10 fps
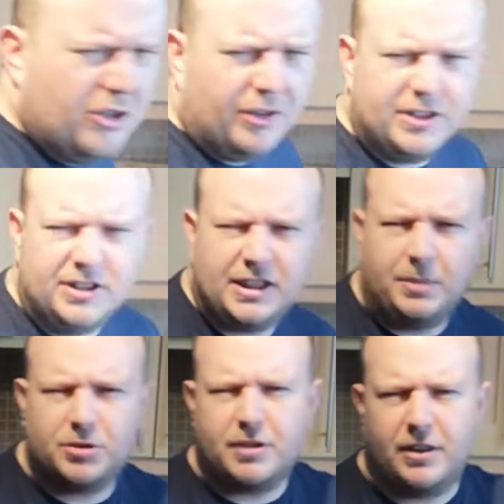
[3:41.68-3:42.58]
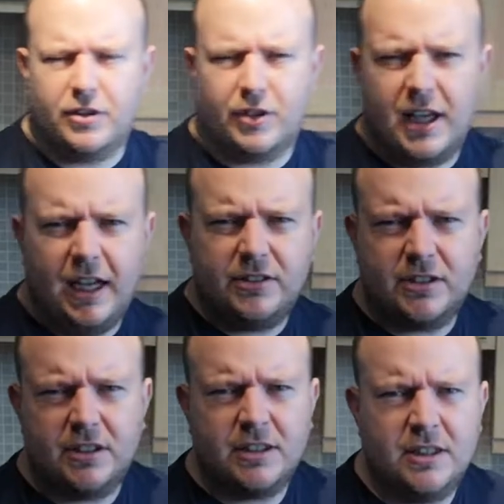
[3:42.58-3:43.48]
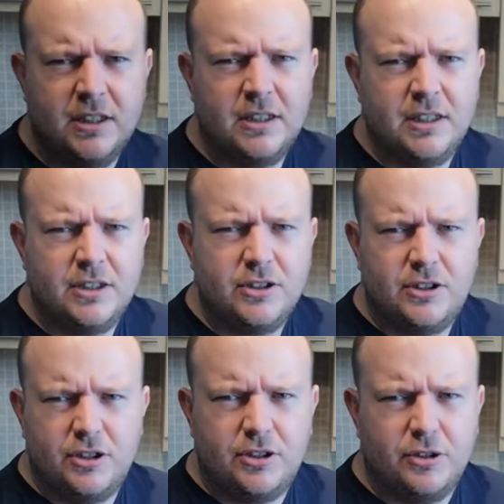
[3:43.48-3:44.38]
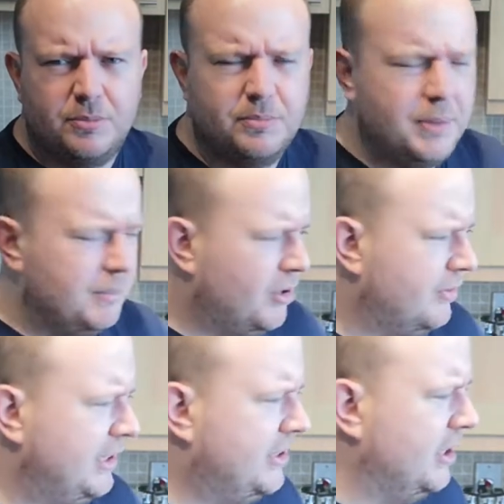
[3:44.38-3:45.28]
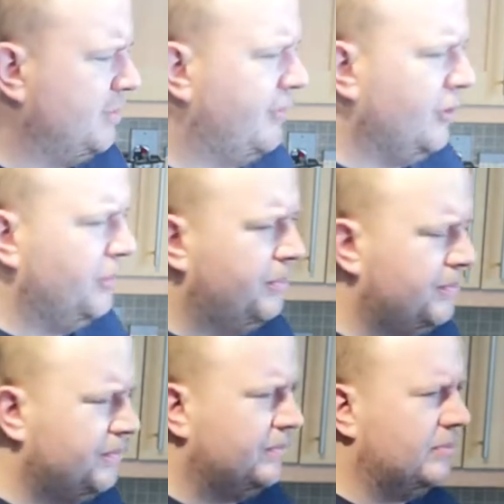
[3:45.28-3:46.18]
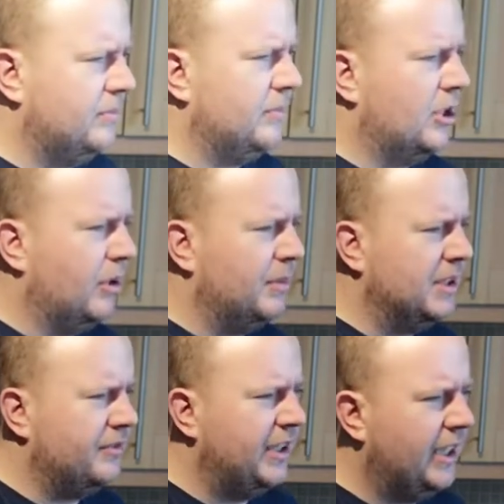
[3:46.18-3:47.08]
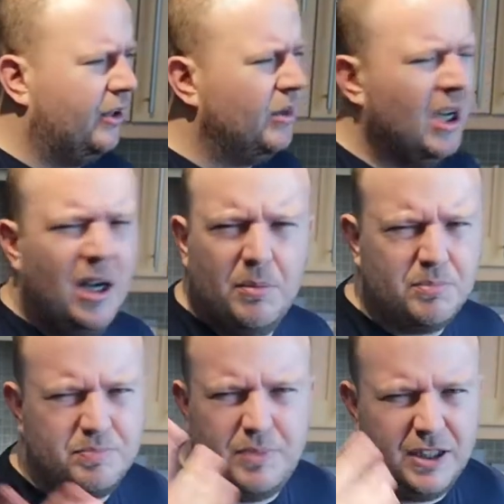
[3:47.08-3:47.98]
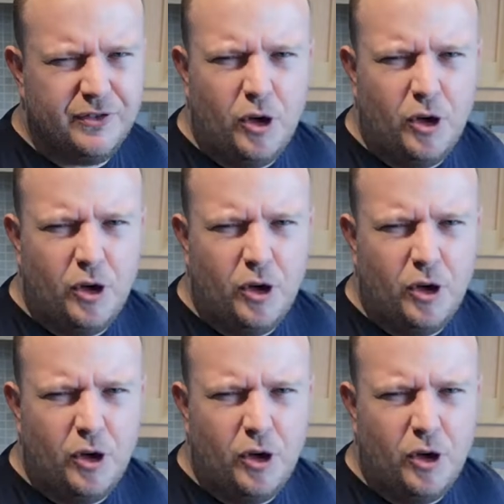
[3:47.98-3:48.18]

sure it's the same strength on cask. Should have done a bit more research before going with this video. But it's